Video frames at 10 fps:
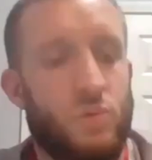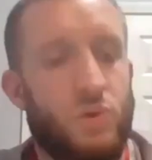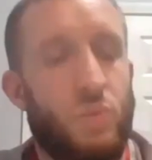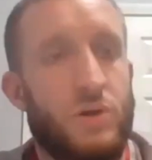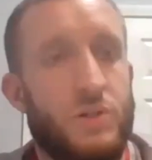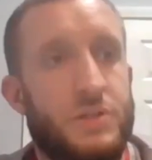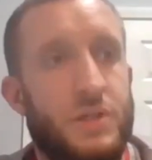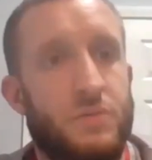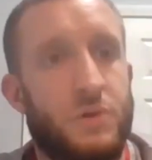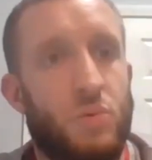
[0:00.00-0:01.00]
the ones
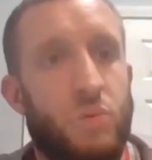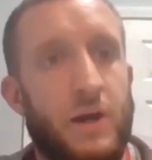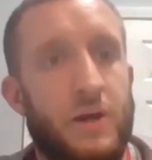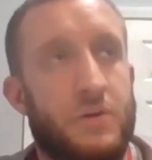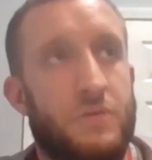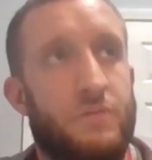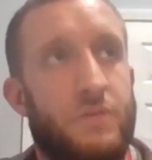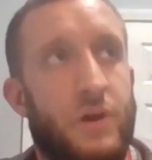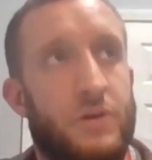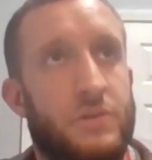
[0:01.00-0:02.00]
that required
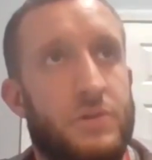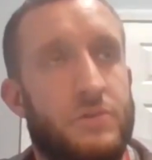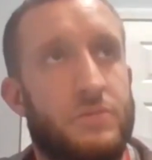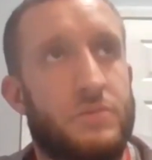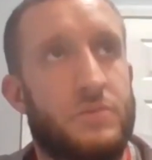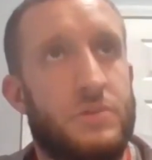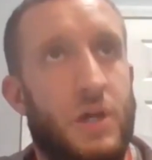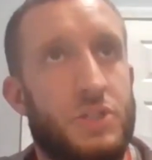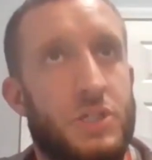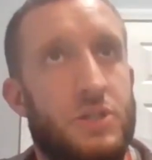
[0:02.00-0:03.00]
very little
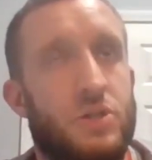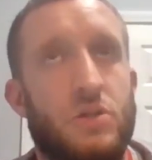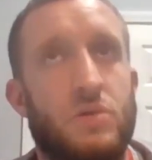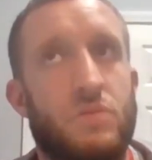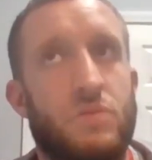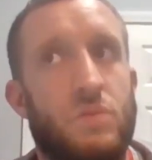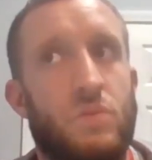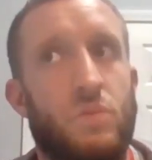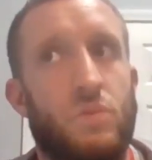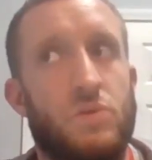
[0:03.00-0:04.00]
touching or
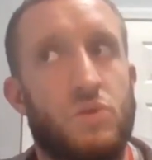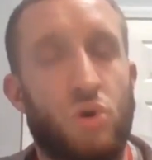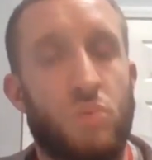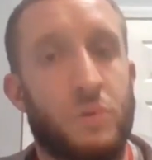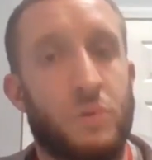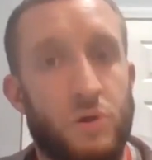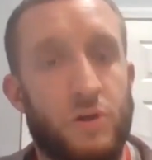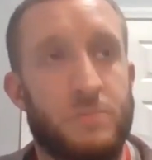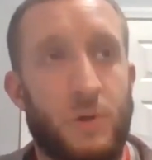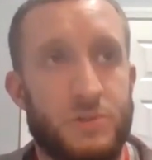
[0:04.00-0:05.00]
normally
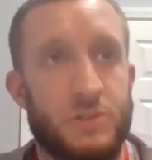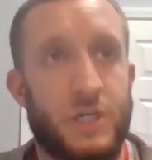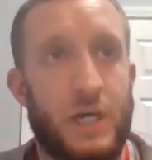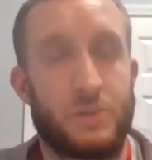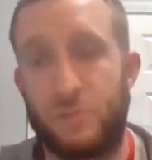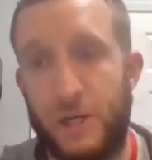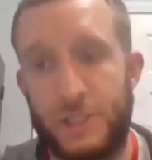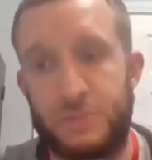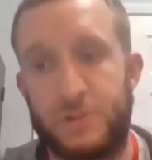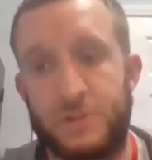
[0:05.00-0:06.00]
worked most of the time from my
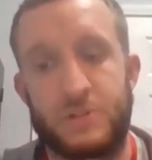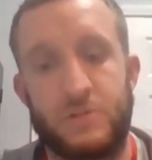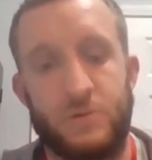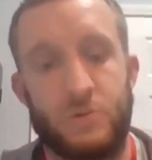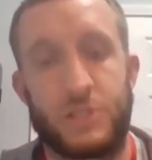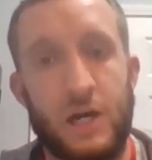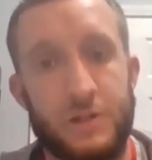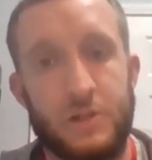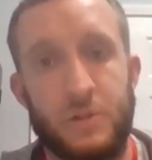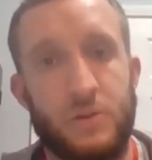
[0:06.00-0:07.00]
experience, or was
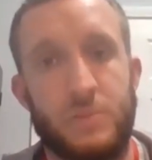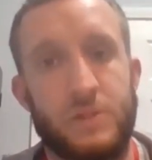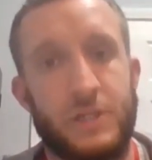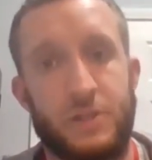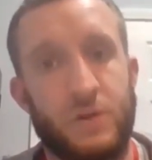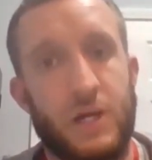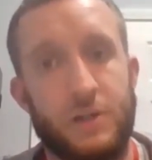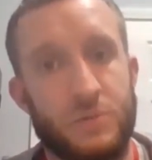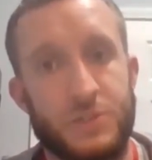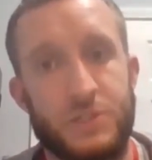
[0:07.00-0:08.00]
audio equipment like
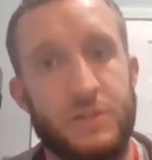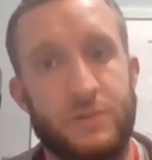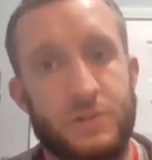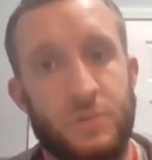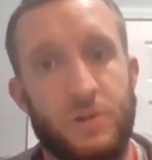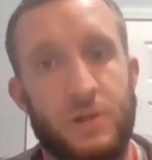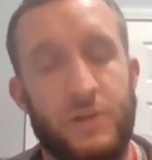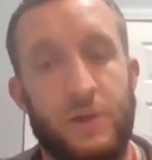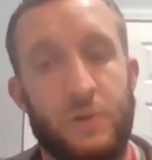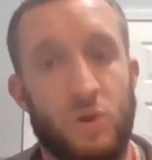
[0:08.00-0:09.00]
audio receivers and
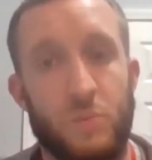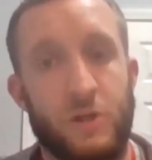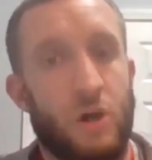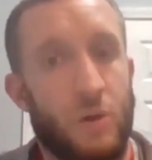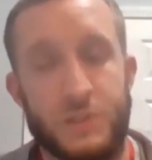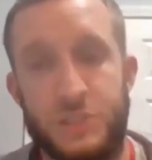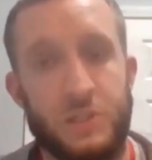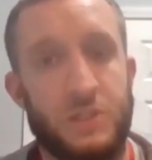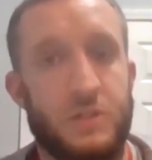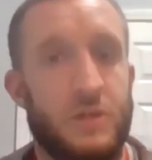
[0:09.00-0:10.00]
whatnot. They were normally always
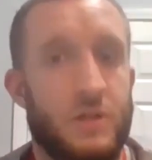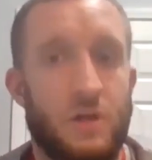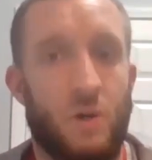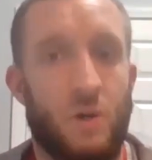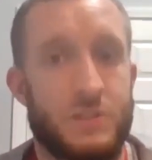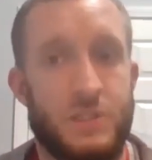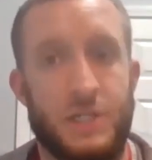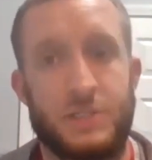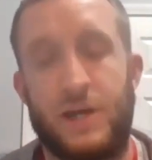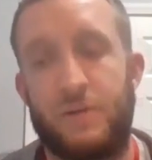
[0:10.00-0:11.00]
good, always
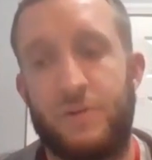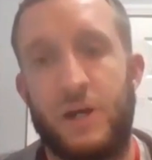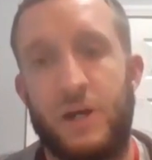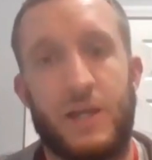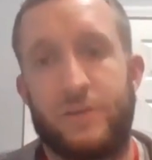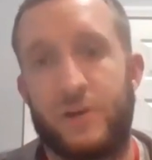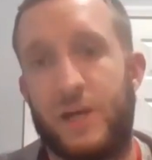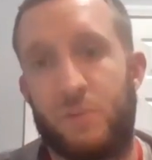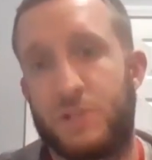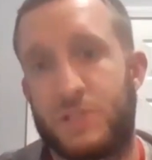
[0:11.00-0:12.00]
tested out fine. Never
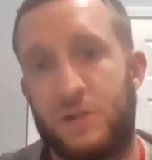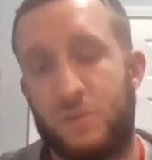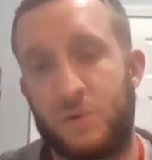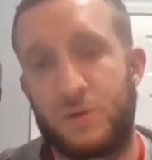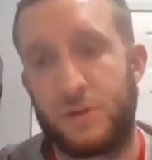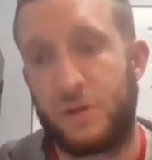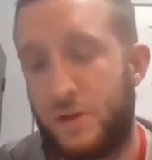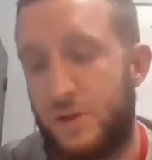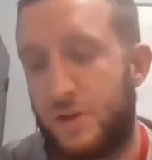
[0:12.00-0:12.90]
had ones that didn't work.